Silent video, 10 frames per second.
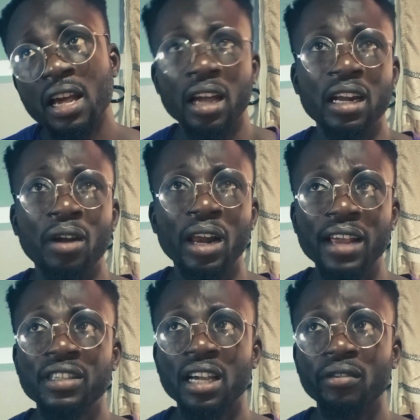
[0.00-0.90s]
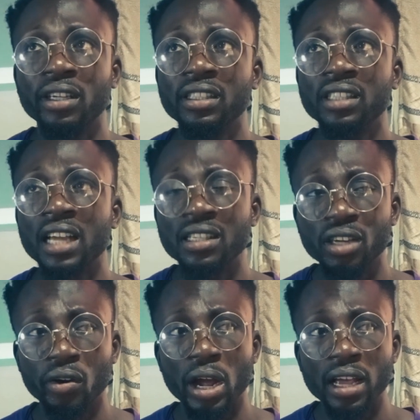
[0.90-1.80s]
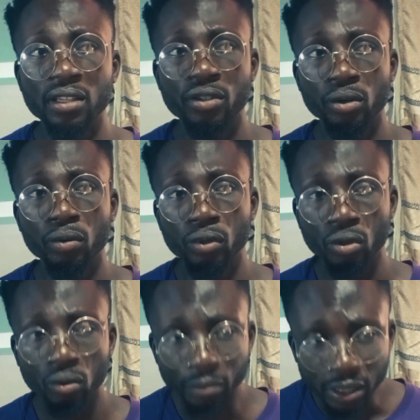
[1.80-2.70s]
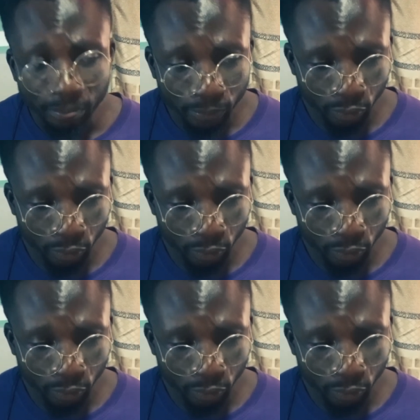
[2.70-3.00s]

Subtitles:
Now live sound engineers requires you to be